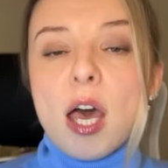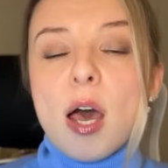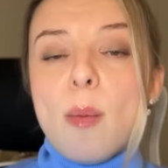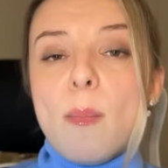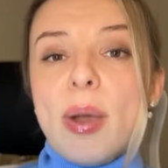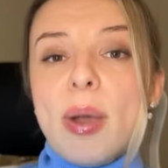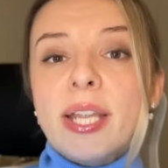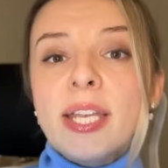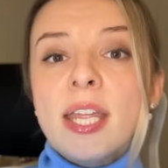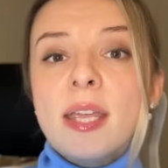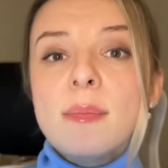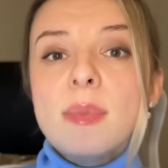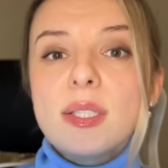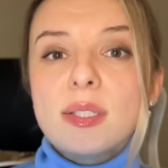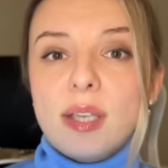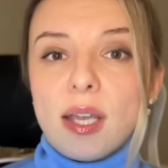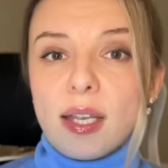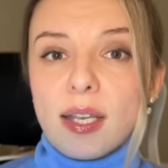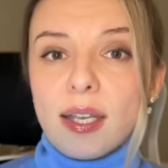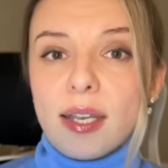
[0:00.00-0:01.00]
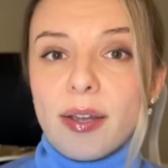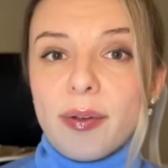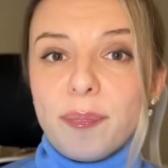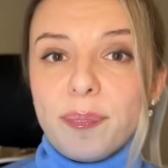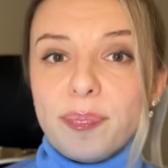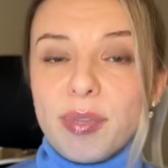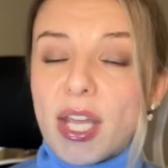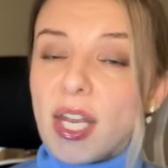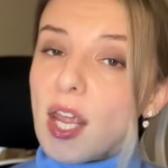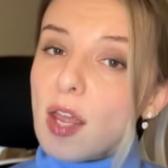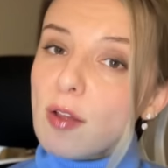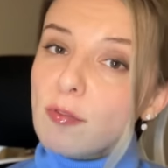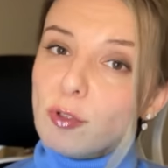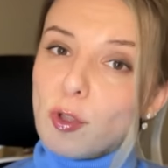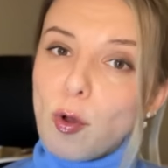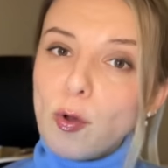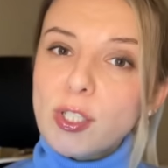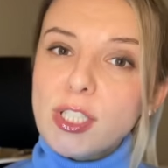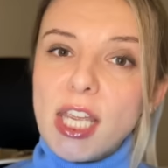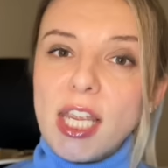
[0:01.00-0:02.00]
My name is Anna, and I
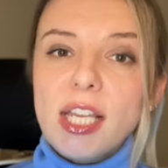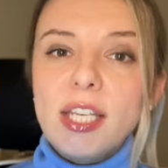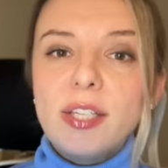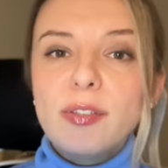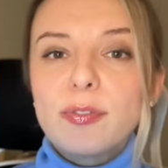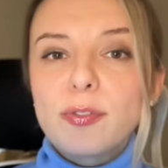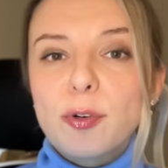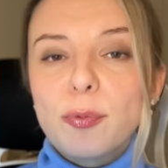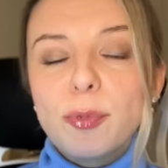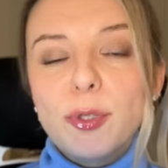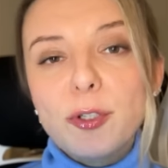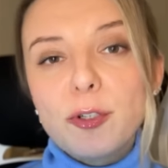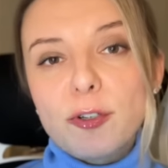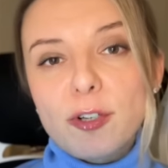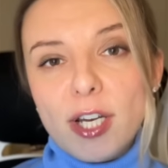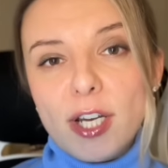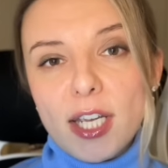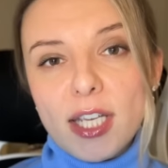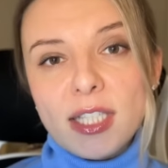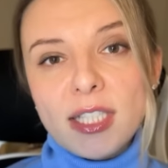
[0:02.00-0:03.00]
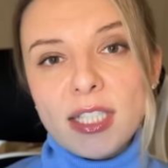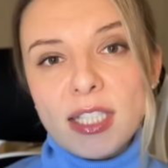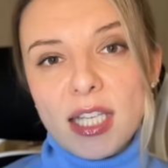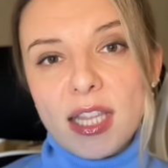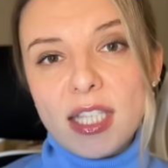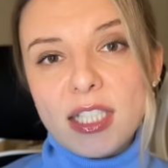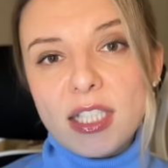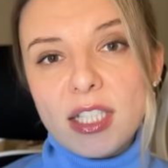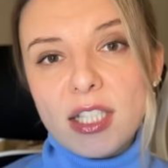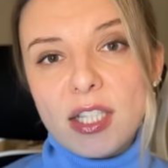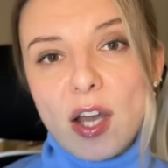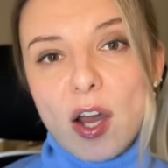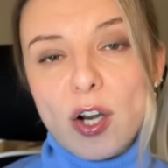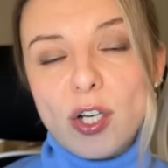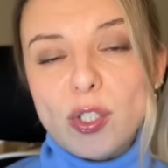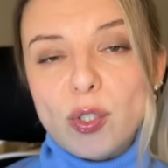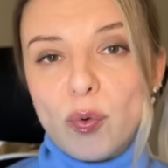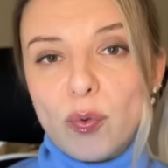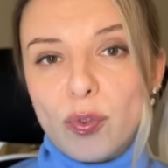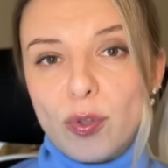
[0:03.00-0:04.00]
vlog daily from Ukraine since the
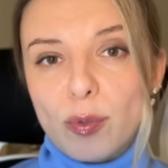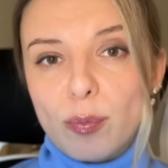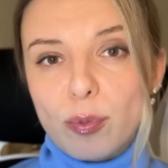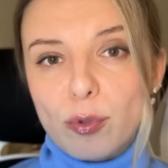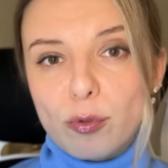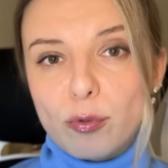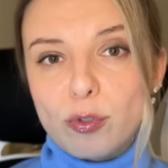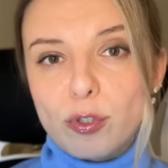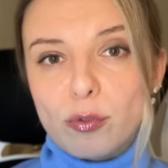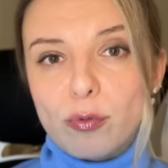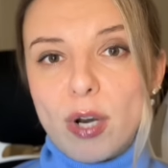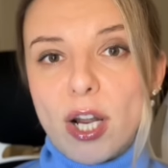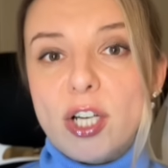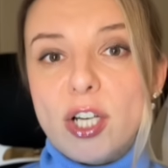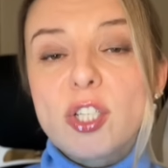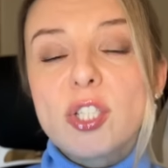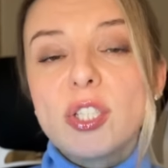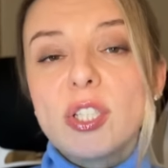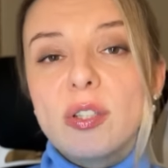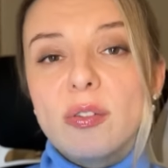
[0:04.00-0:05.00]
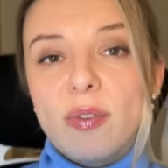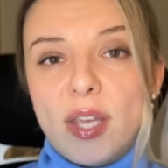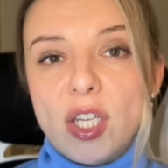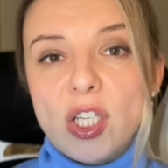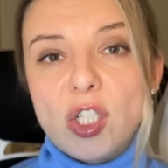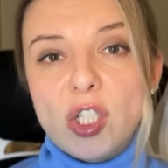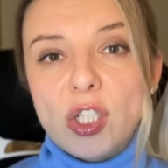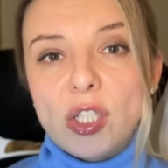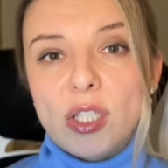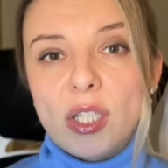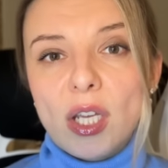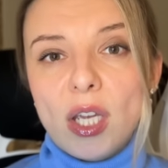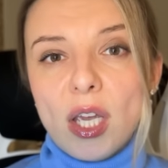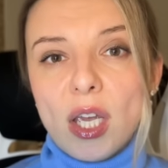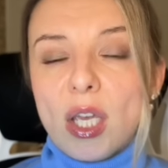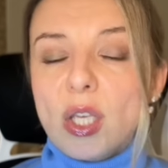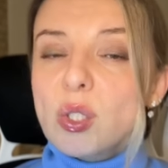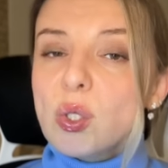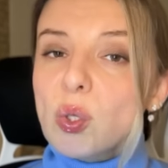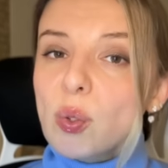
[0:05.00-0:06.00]
start of the brutal Russian invasion.
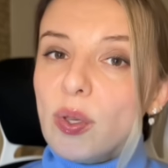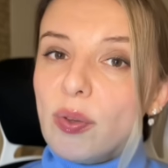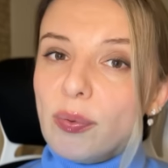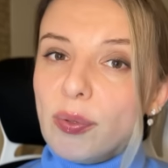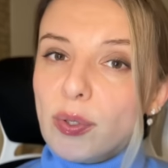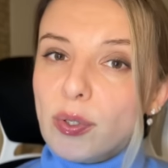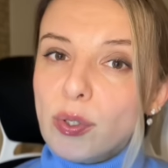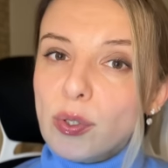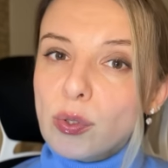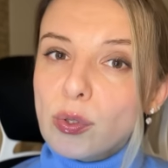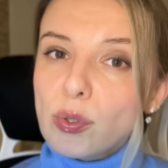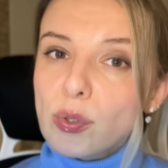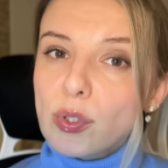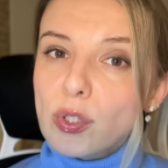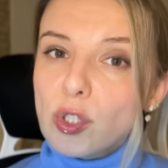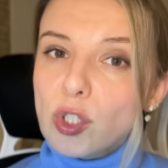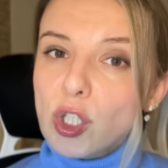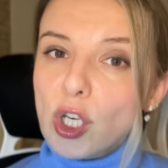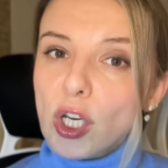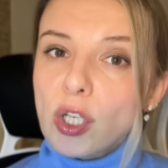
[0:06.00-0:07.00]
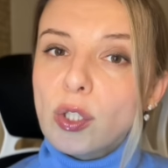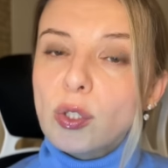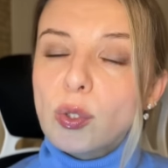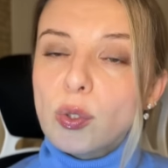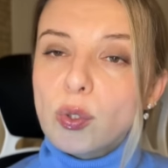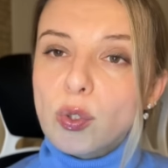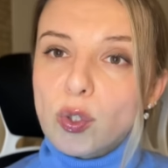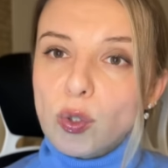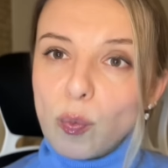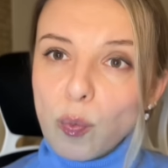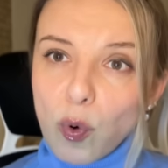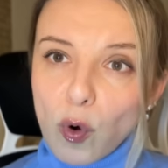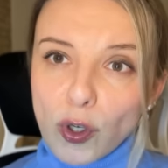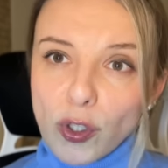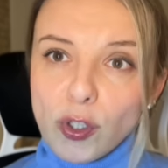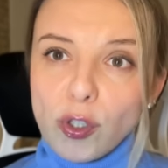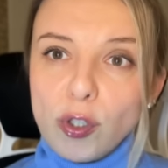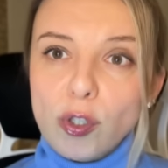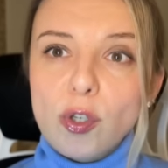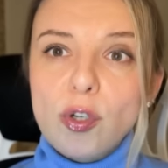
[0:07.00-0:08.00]
So if you're new to the channel, you
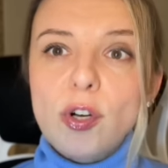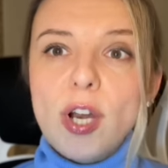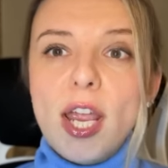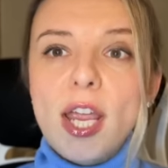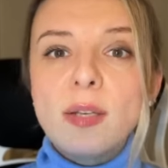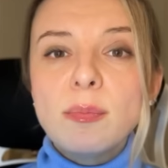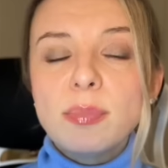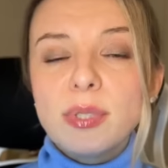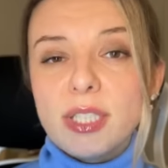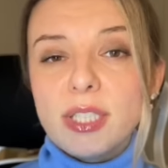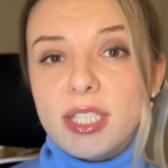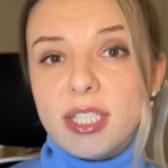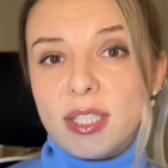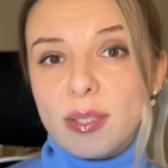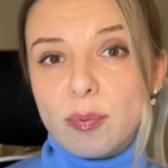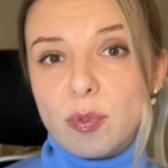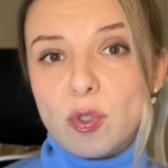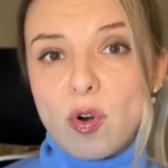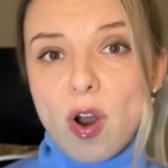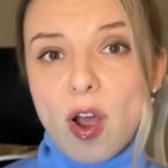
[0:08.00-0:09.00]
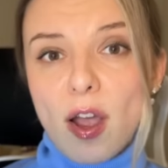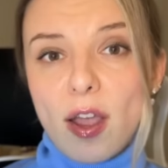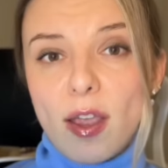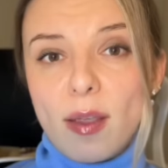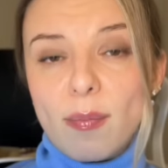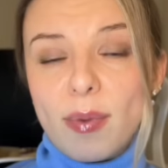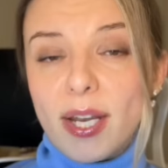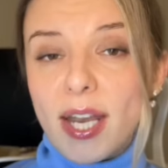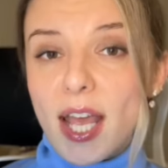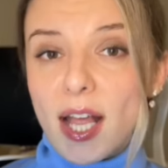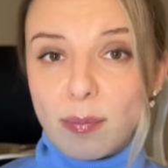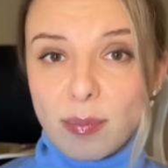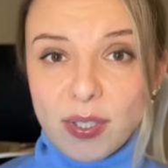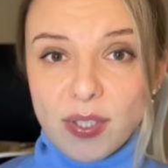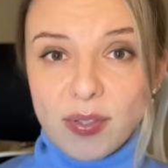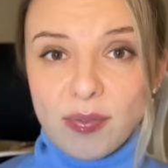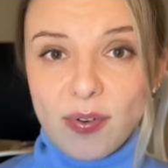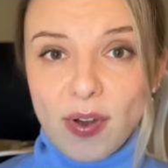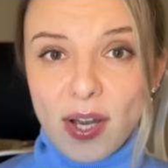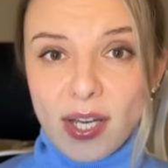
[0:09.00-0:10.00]
support Ukraine, please subscribe and help
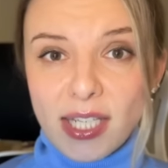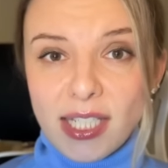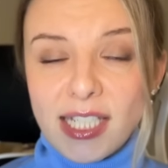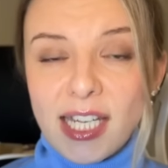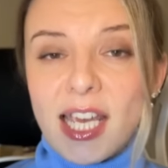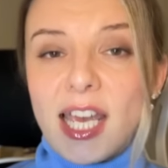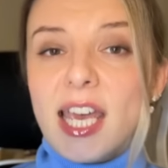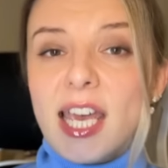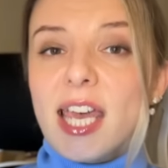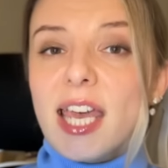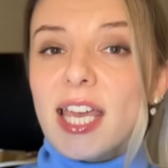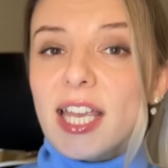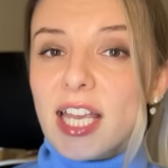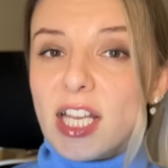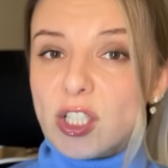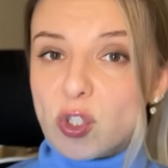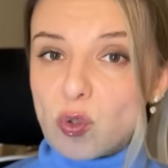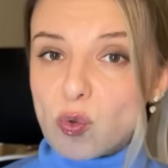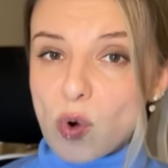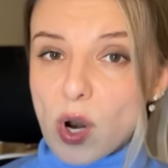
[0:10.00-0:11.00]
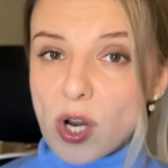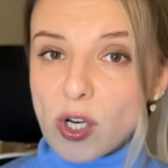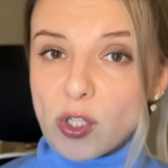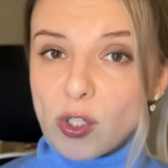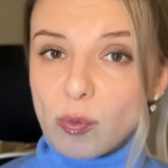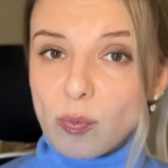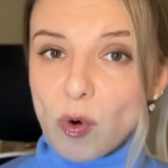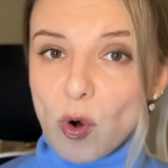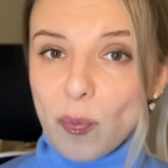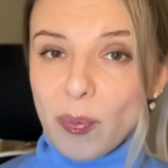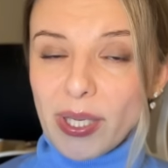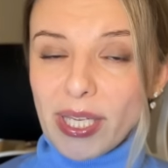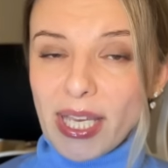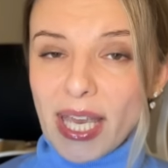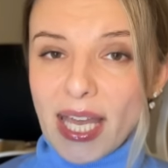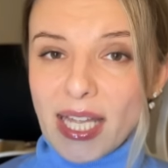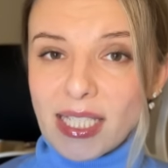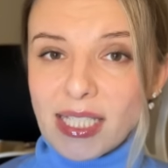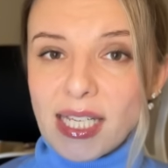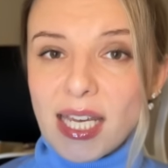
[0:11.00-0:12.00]
us fight against Russian
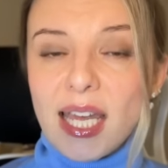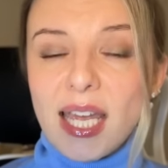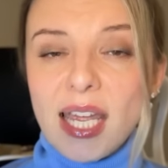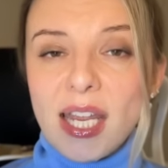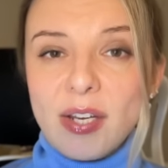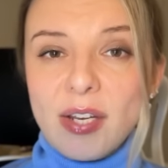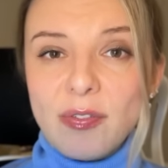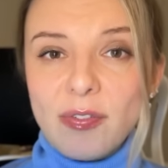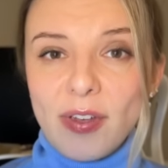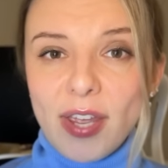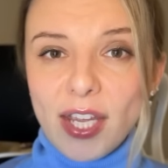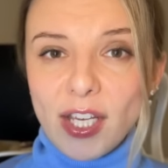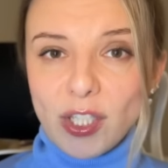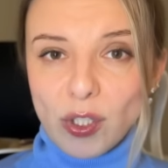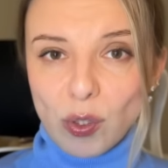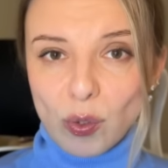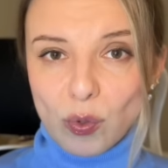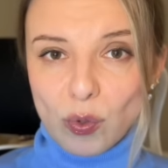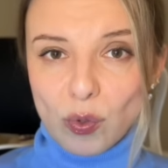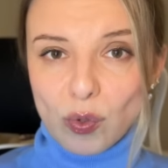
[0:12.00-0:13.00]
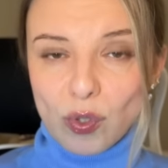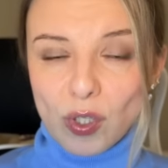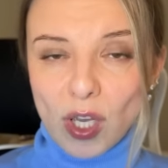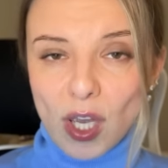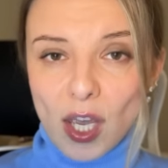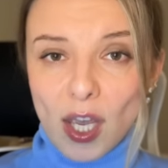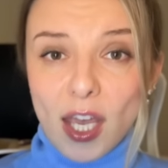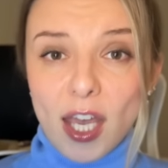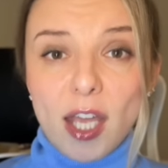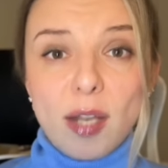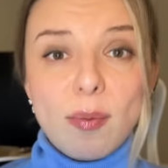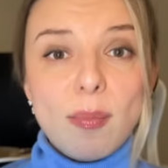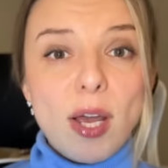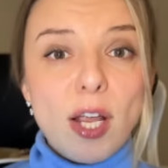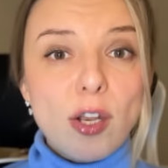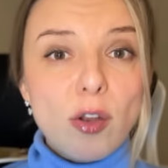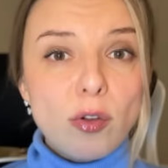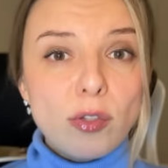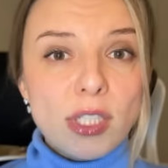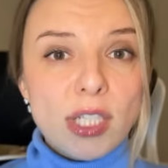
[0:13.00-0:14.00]
propaganda and fake news. And my
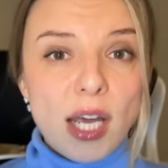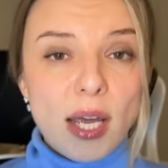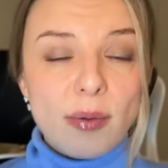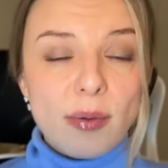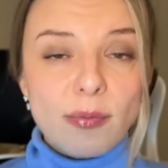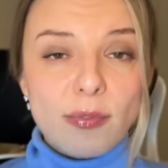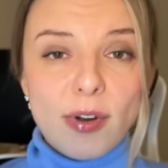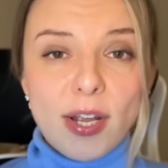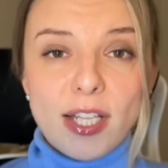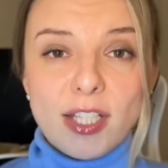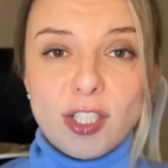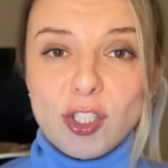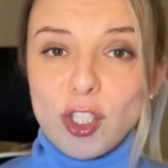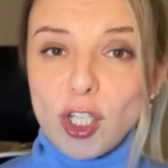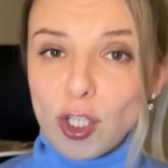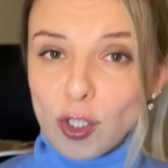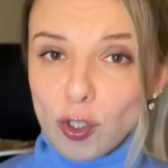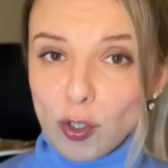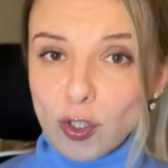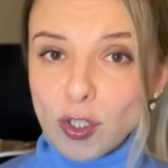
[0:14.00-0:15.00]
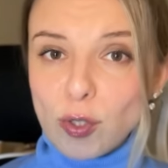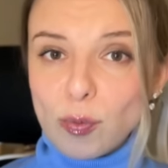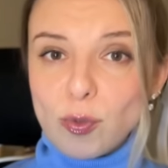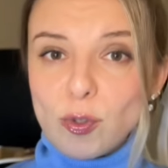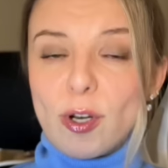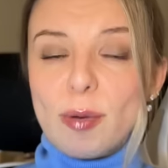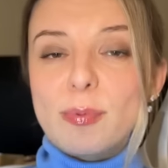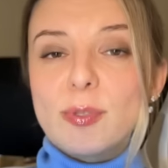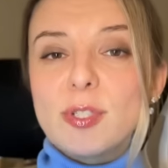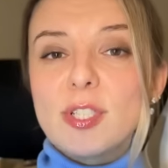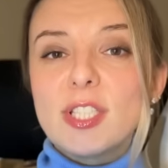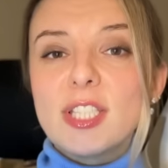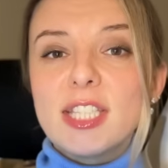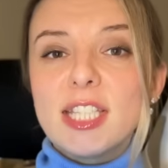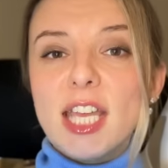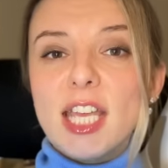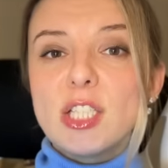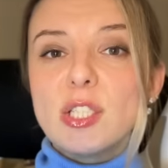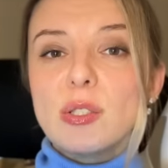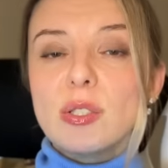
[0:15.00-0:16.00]
longtime friends, check your subscription
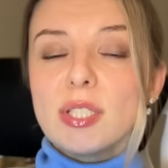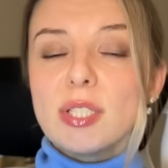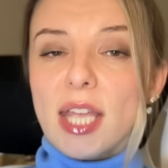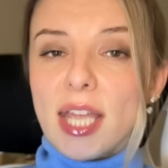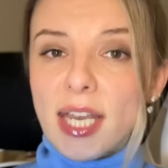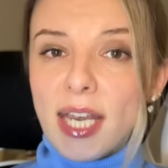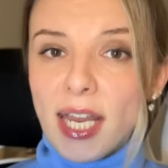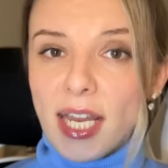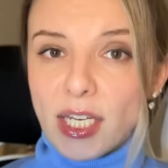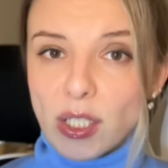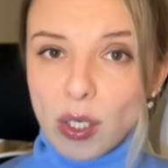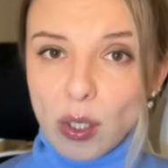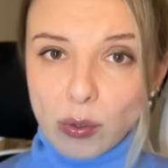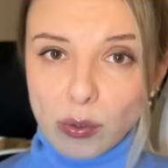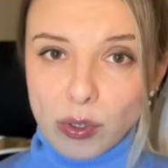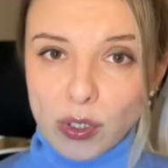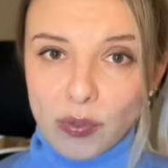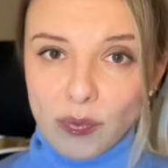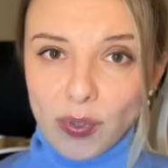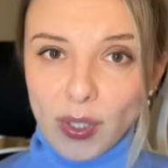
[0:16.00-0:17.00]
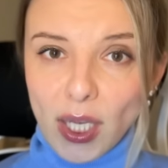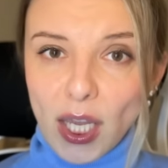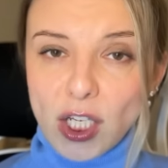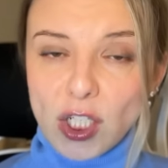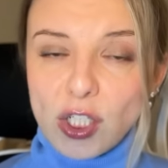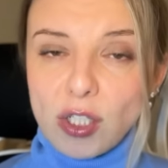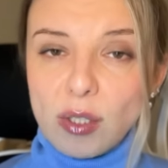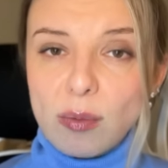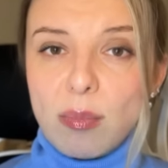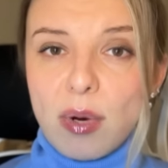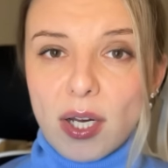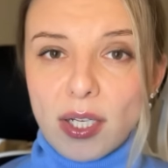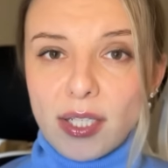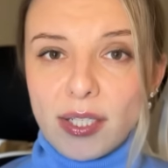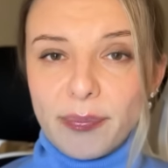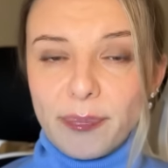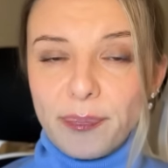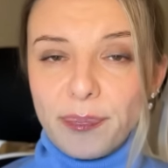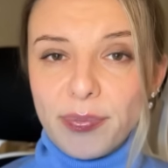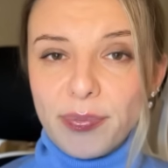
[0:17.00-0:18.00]
status and hit notification button.